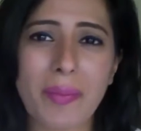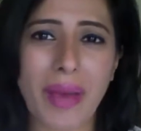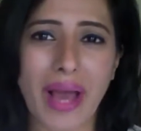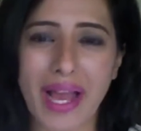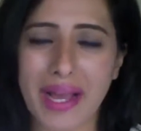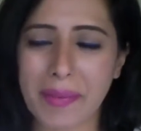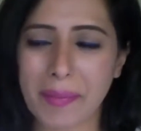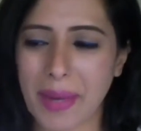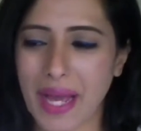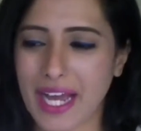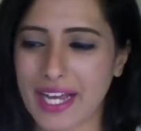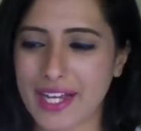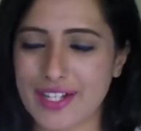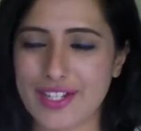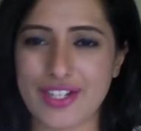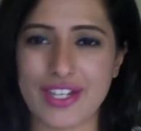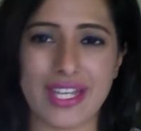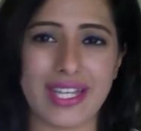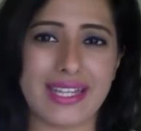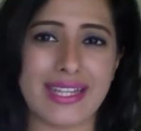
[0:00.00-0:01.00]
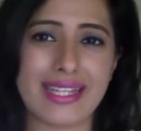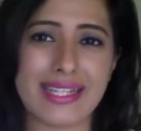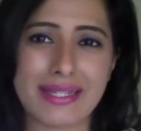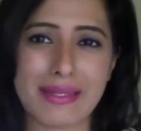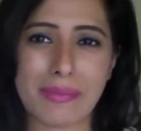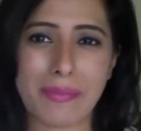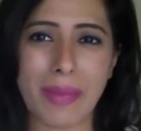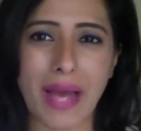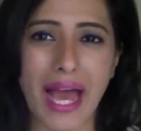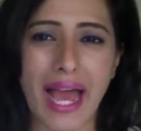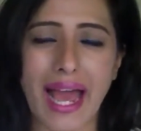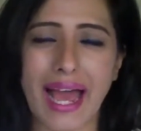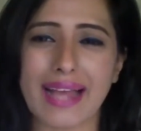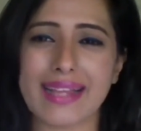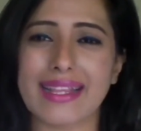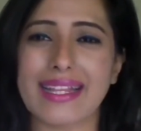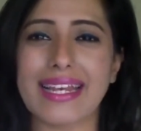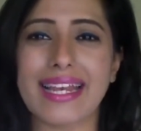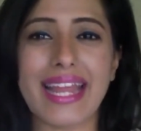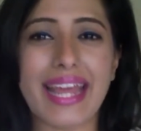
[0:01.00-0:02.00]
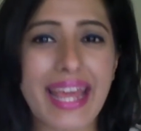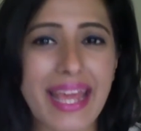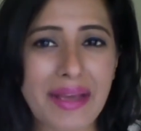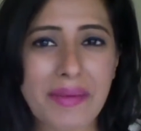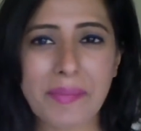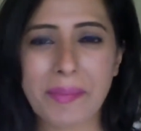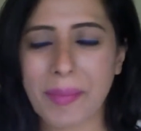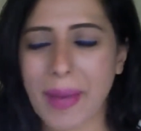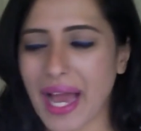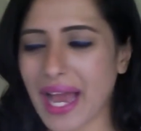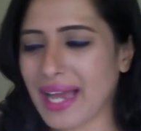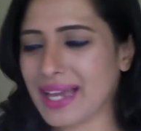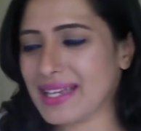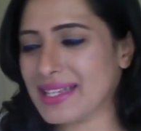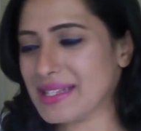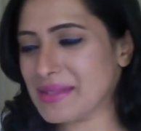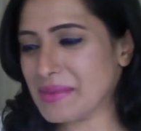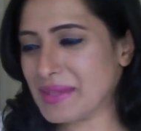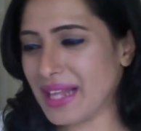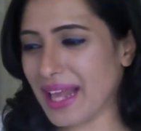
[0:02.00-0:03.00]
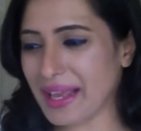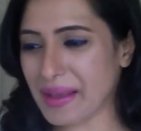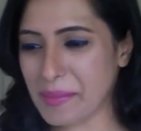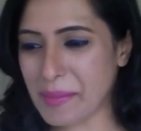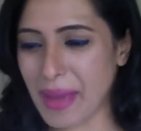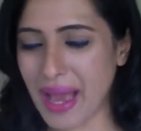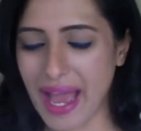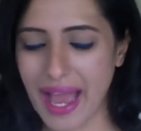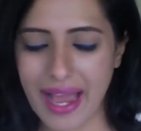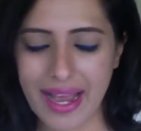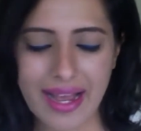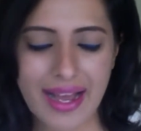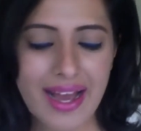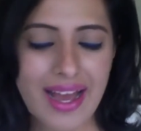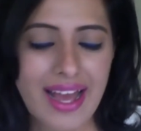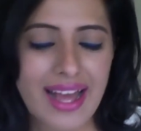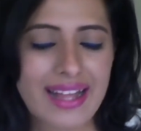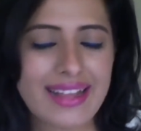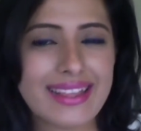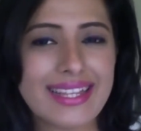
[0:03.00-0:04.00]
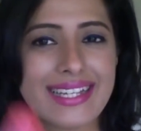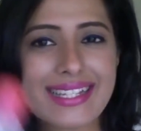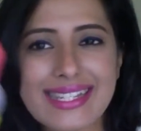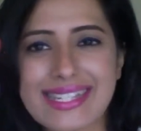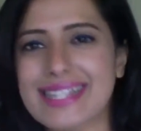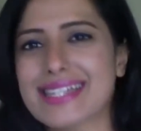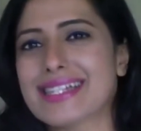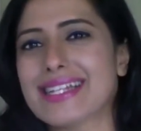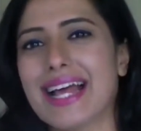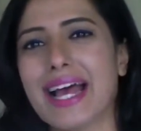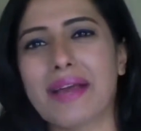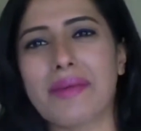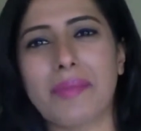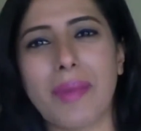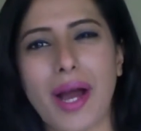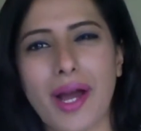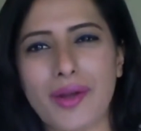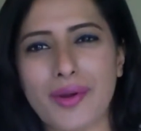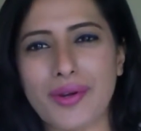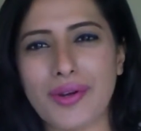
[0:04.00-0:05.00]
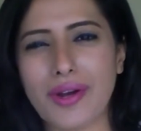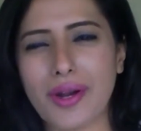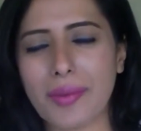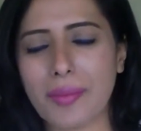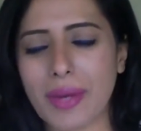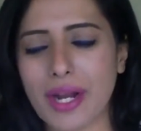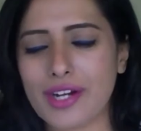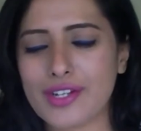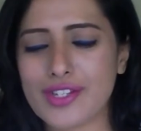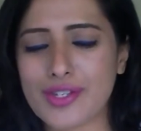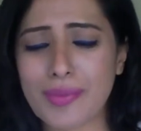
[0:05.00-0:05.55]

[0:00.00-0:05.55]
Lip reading: MAC packaging, this bag, the name PAC is like MAC, this is like Bioderma.